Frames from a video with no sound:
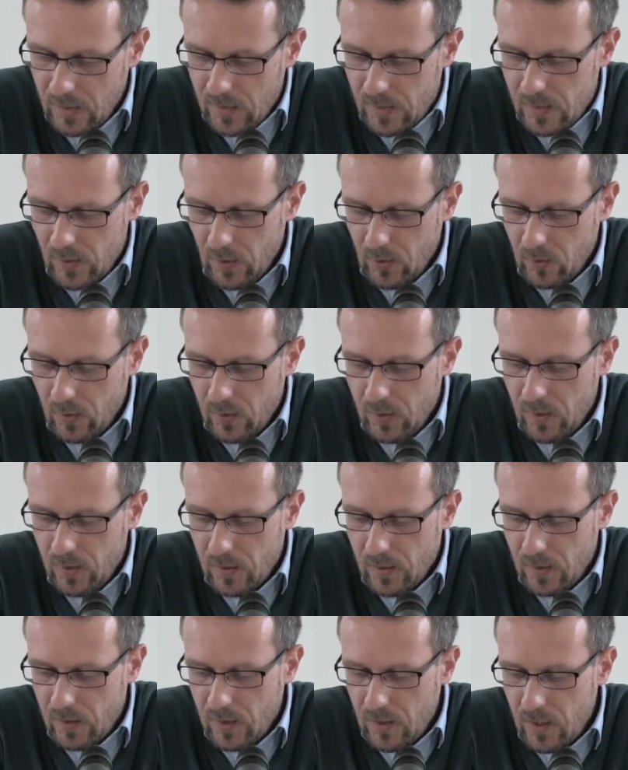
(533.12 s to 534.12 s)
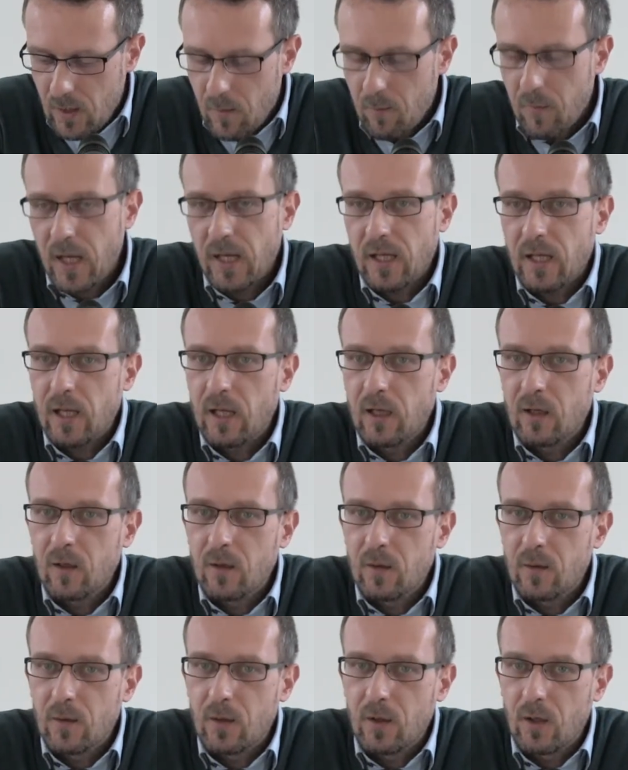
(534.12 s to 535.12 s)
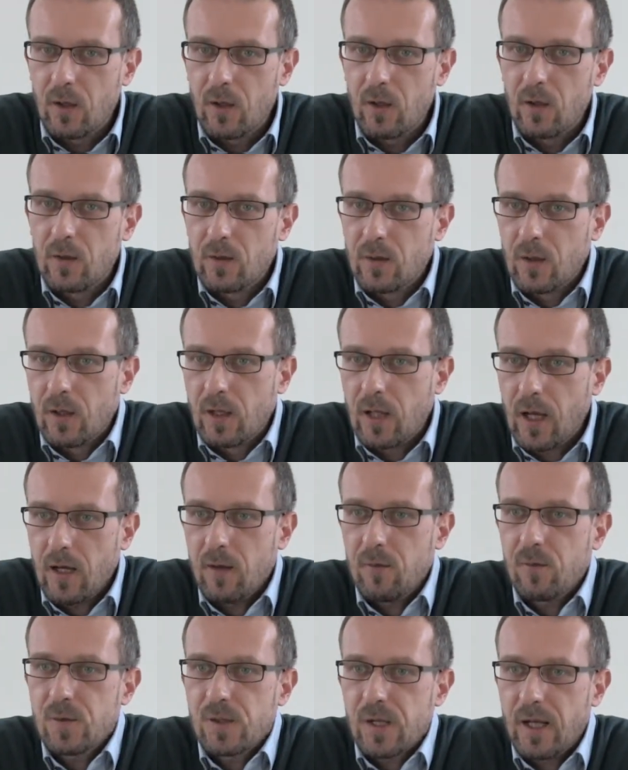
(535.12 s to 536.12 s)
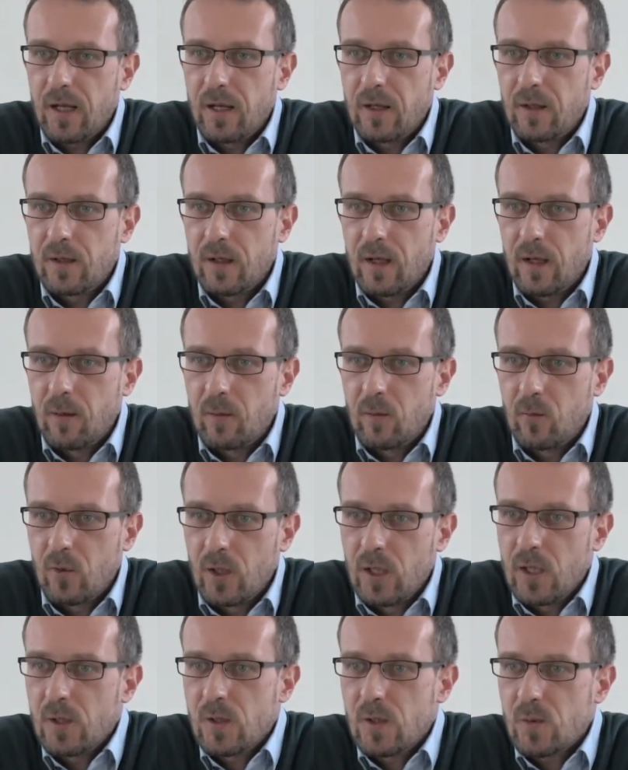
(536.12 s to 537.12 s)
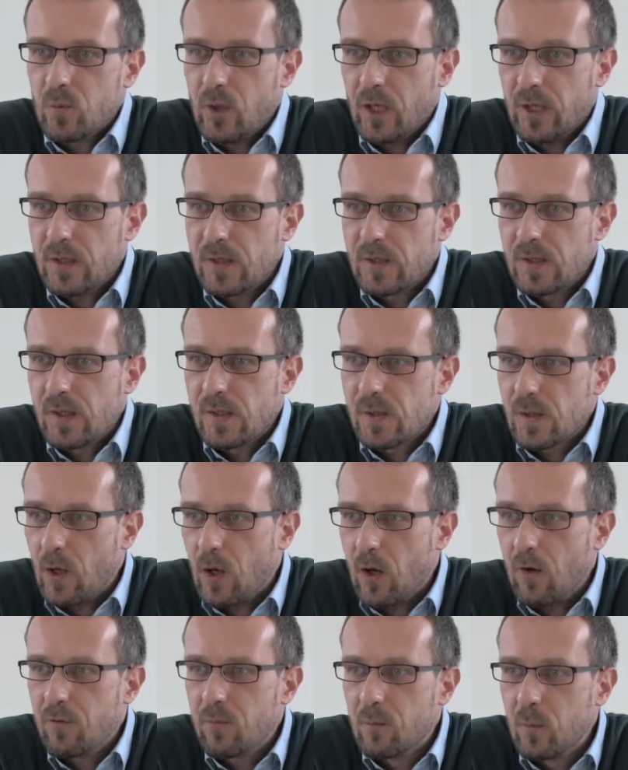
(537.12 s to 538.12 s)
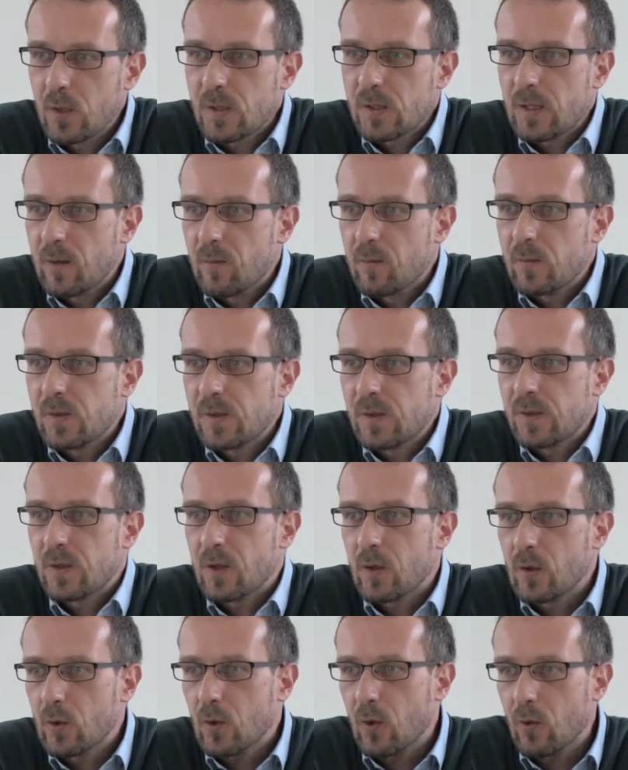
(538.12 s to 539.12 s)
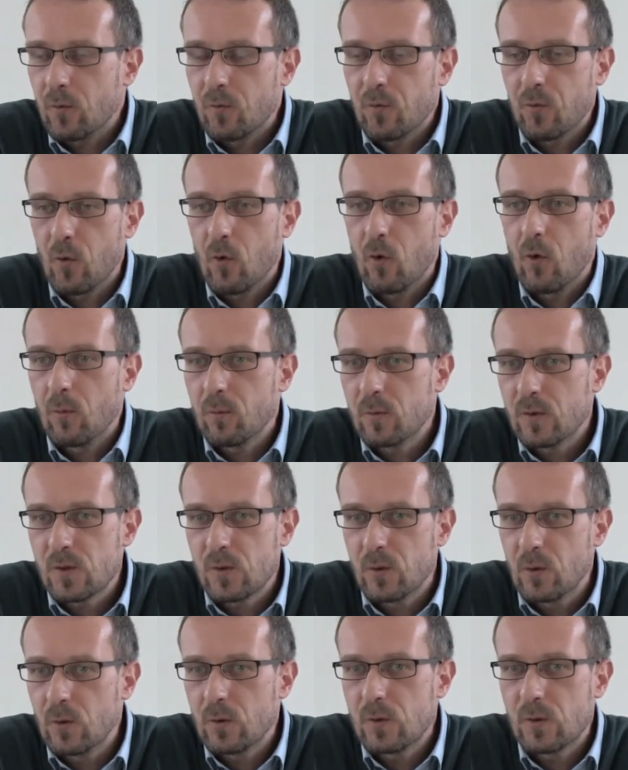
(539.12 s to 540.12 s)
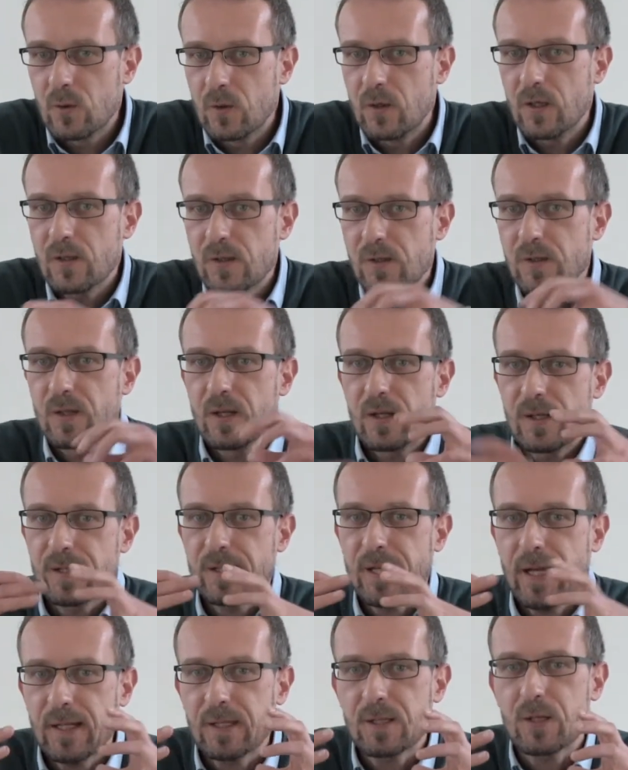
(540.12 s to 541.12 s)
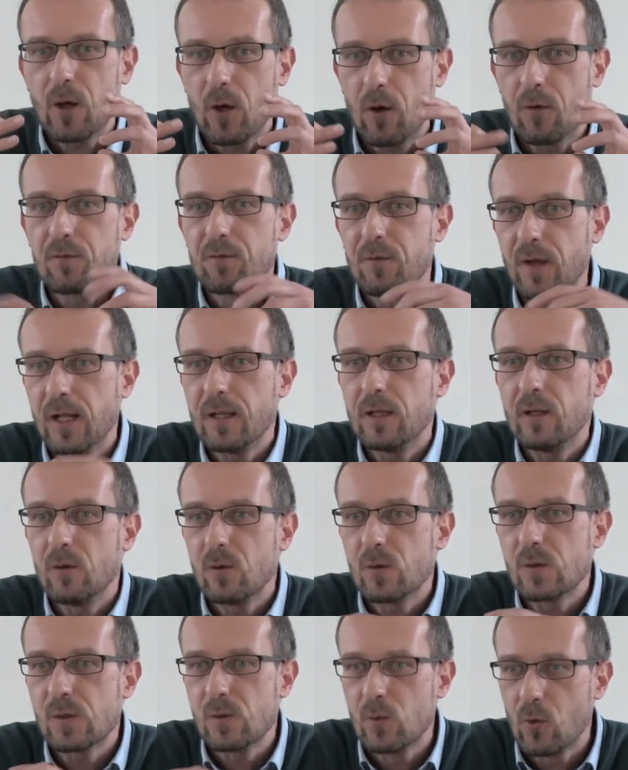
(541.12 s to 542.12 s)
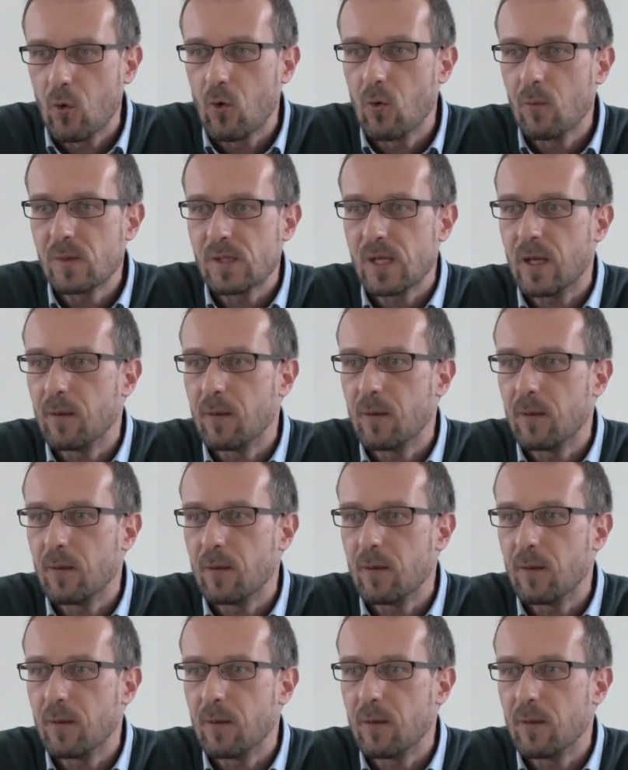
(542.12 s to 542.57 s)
So, making the lives and religious practices of Muslims conform to this set of values, norms